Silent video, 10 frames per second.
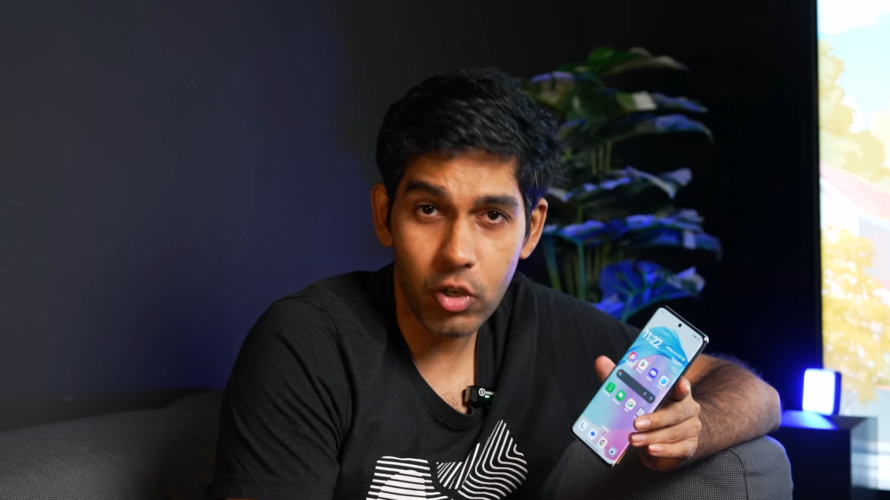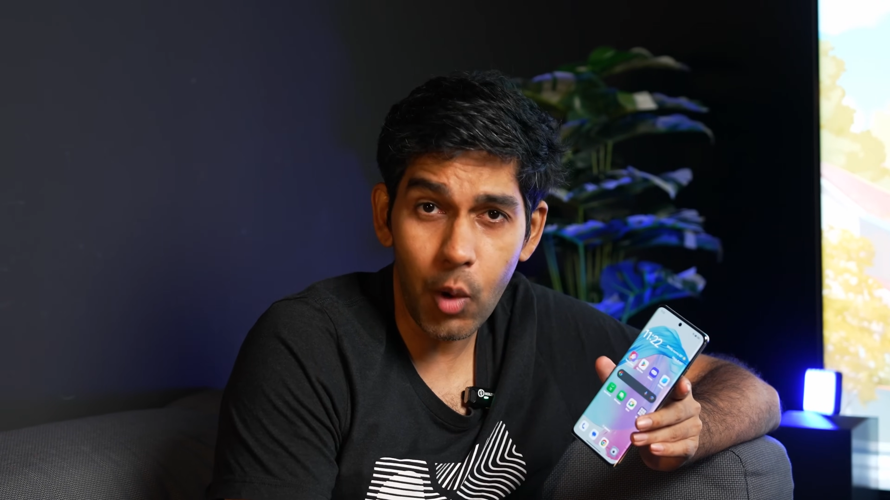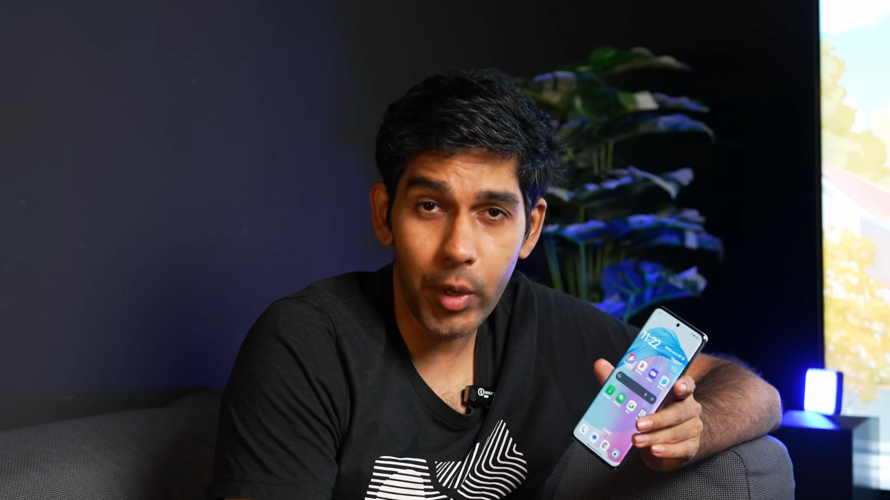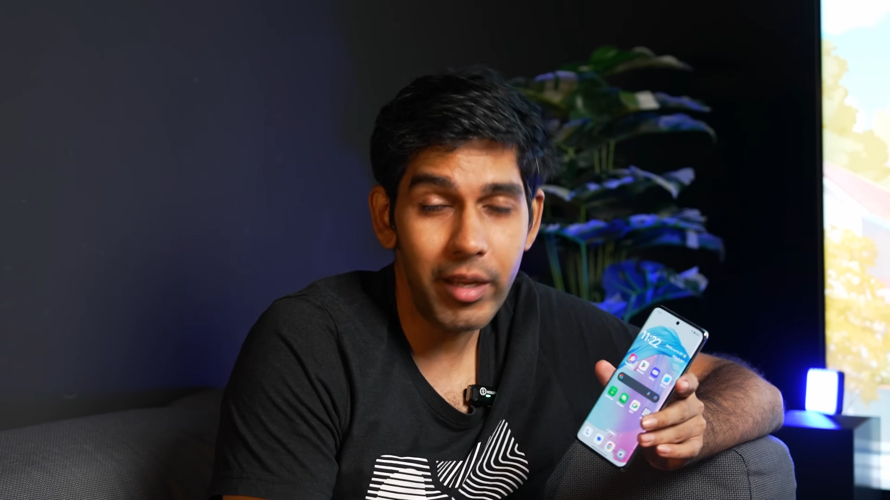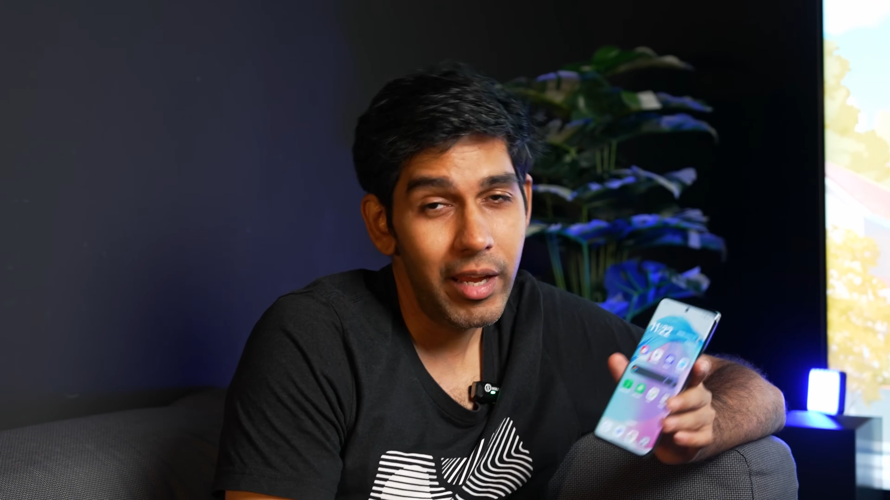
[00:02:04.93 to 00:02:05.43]

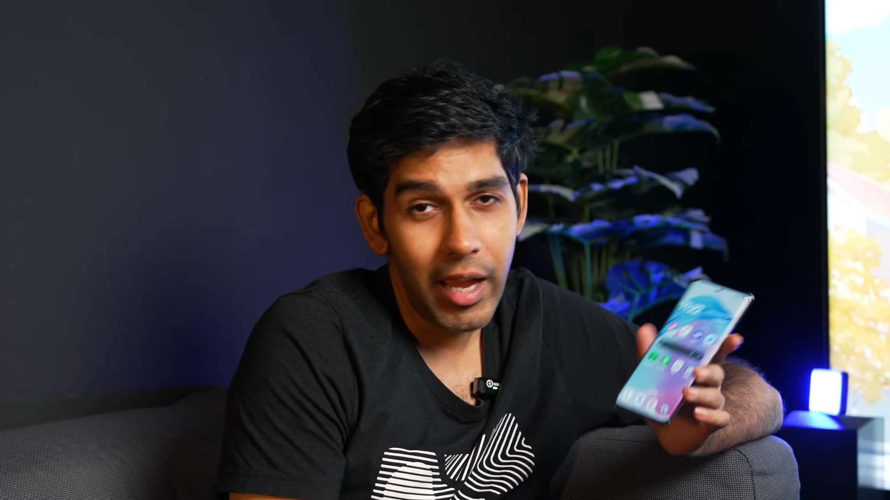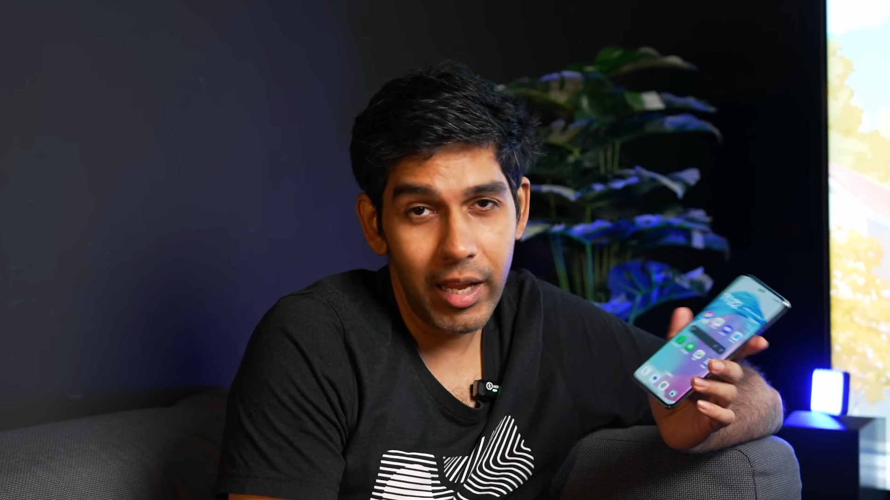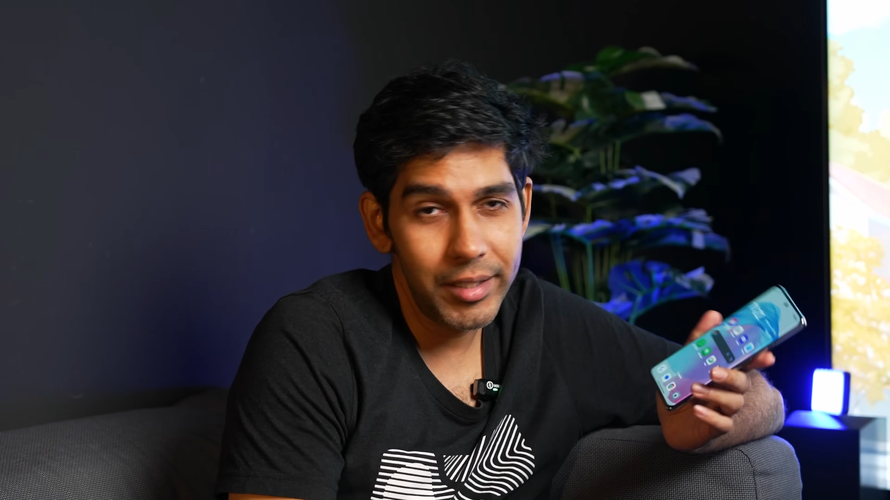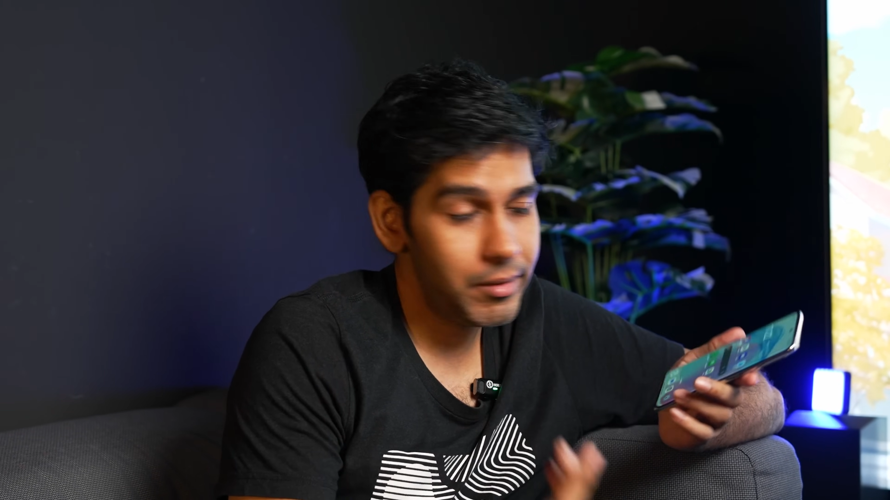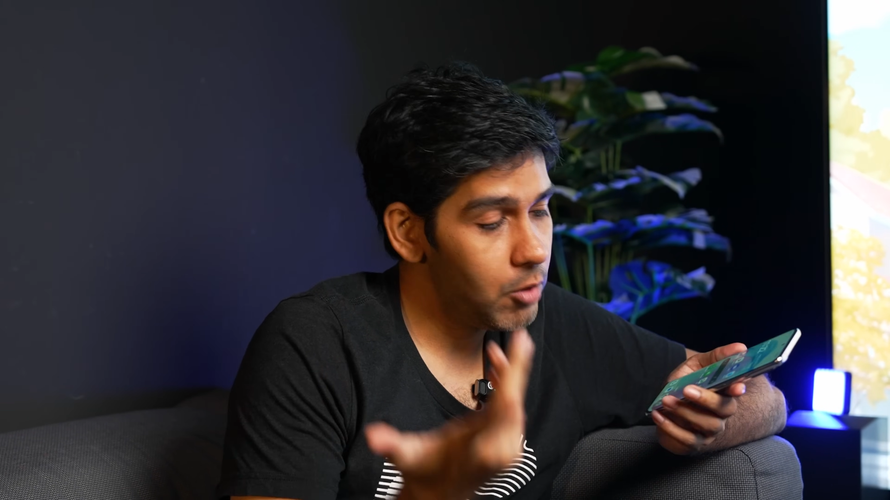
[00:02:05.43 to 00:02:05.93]
drawer
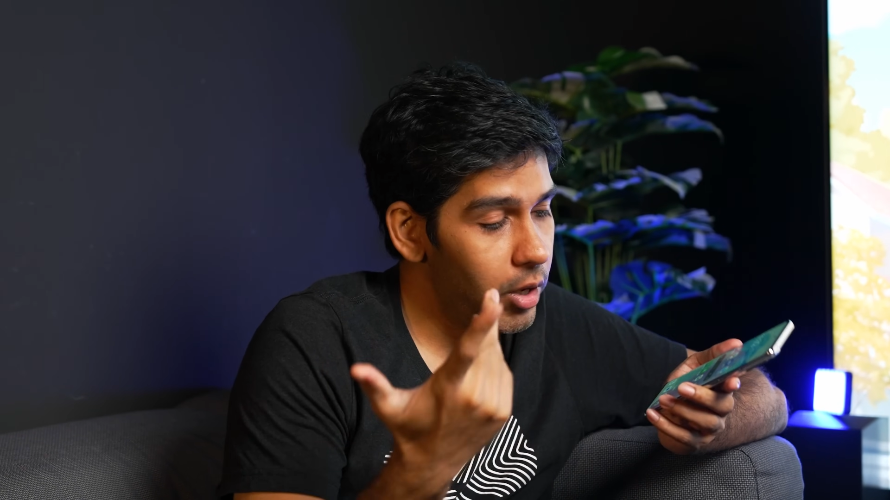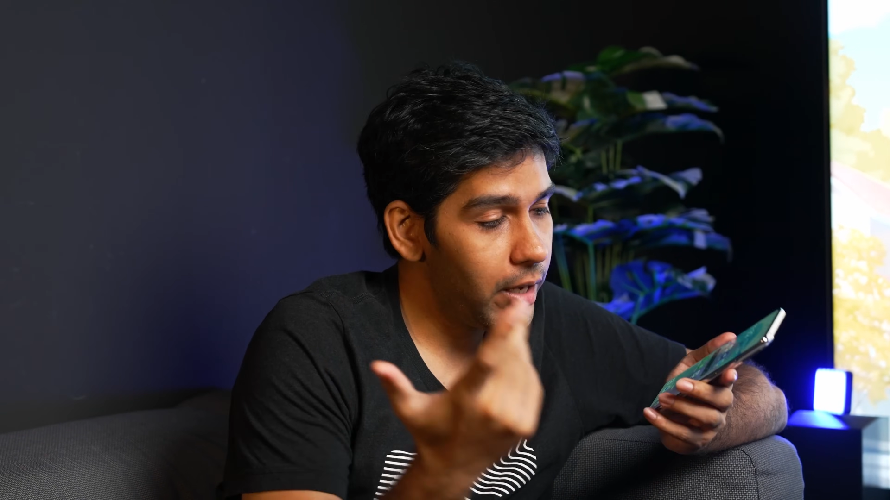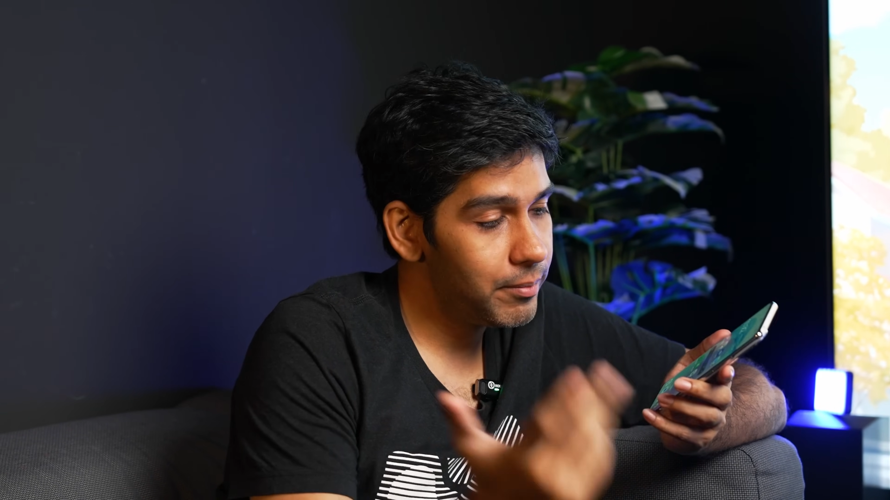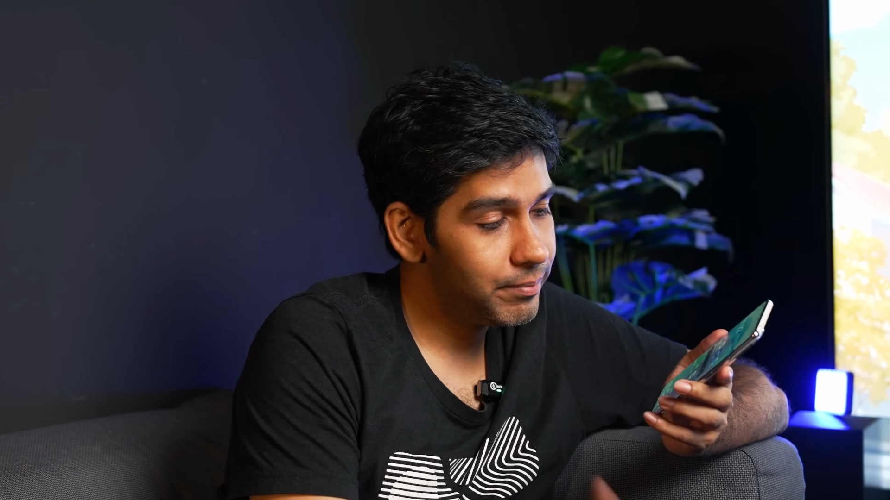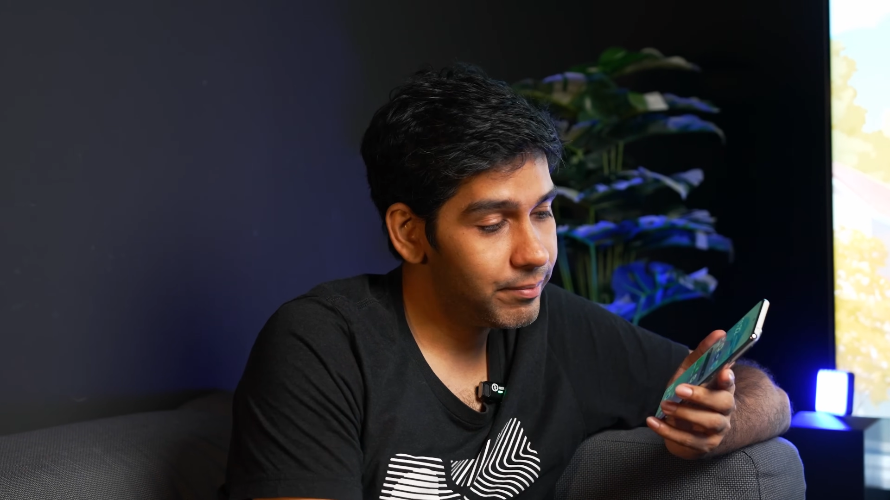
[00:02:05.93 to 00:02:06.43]
and you
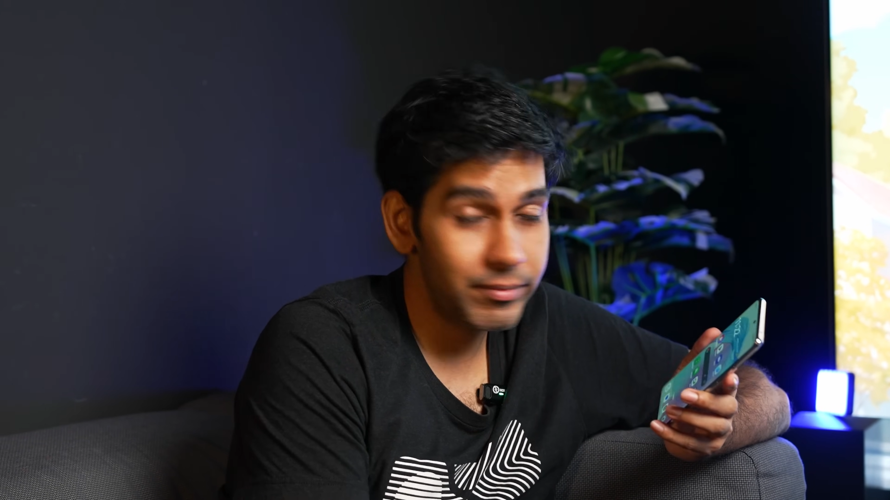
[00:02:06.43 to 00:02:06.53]
can,